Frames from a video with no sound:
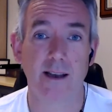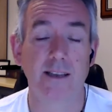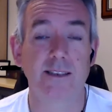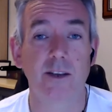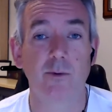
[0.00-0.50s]

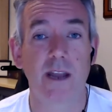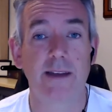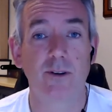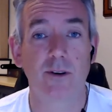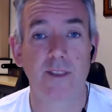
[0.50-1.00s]
So you want to
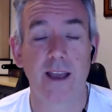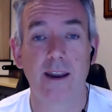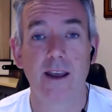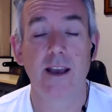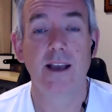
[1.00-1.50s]
have a look at that.
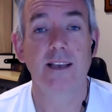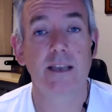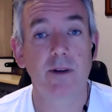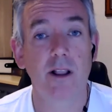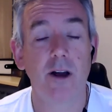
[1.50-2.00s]

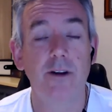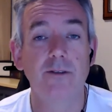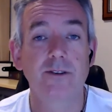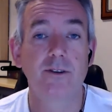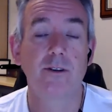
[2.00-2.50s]
Some
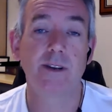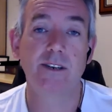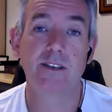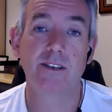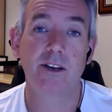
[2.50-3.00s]
colonials could have been
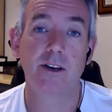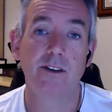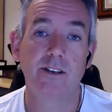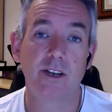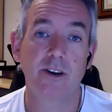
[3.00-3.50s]

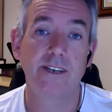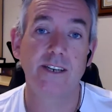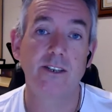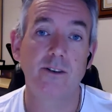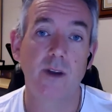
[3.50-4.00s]
turned
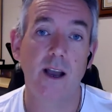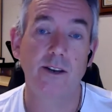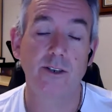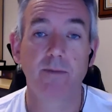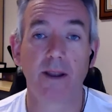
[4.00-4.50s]
into
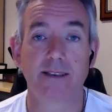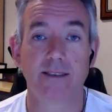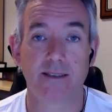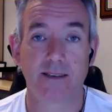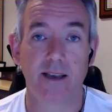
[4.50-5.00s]

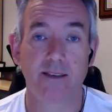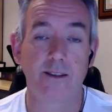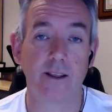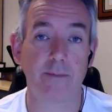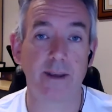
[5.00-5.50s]
duplexes. So
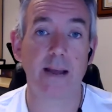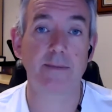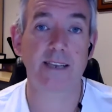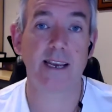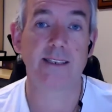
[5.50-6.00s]
there'll be an
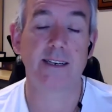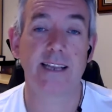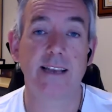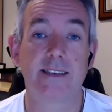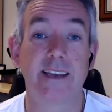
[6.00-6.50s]
upstairs and a
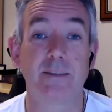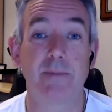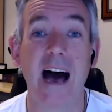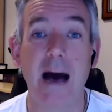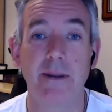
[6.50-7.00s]
downstairs
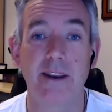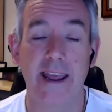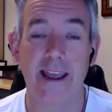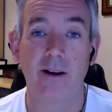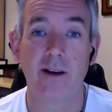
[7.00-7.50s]
apartment
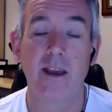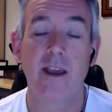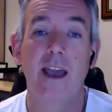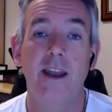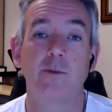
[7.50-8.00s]
now,
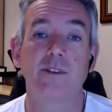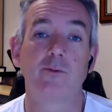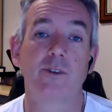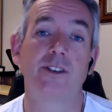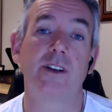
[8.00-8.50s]
and it was
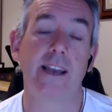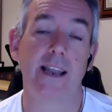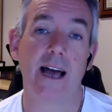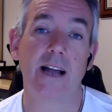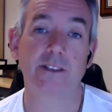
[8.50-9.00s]
originally a
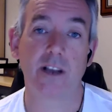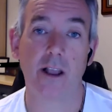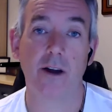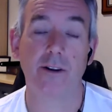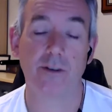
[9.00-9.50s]
large
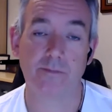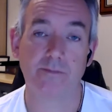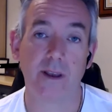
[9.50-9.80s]
colonial.